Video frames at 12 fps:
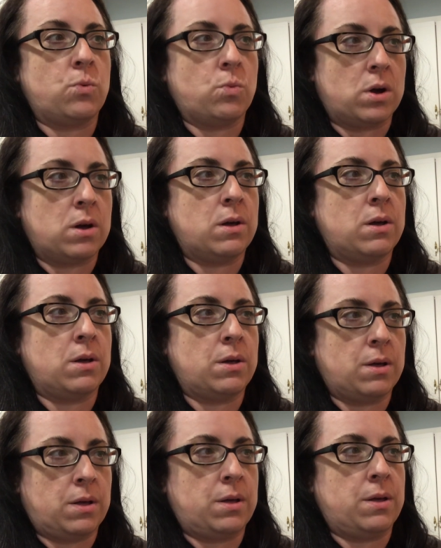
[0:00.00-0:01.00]

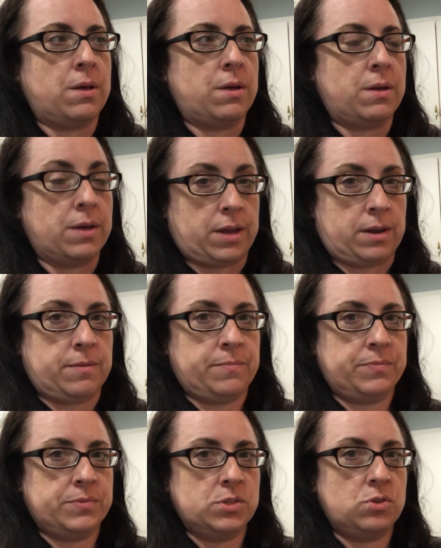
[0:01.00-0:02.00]
1.
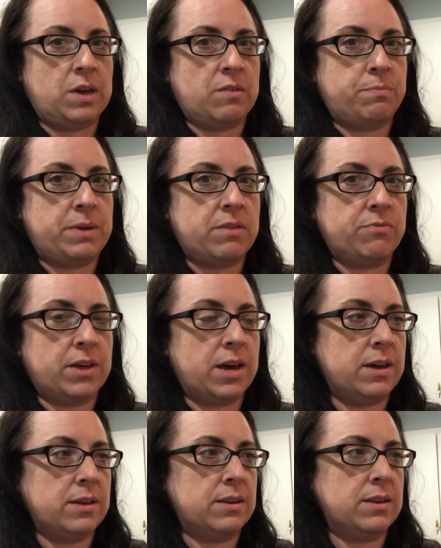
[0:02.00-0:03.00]
So you have B
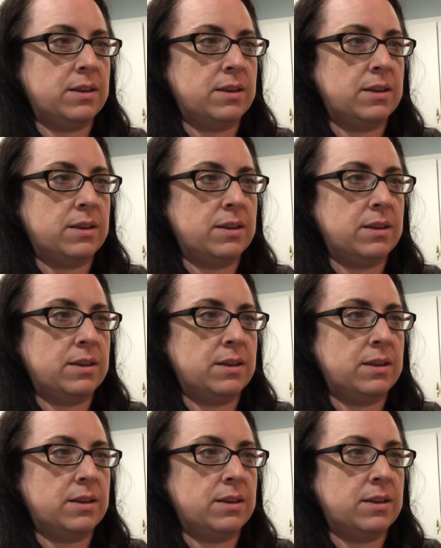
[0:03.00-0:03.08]
flat,